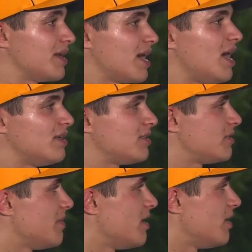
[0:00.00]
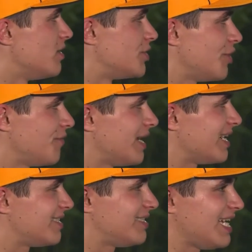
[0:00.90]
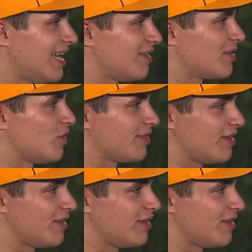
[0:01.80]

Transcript: the cars. So if you're like 10th or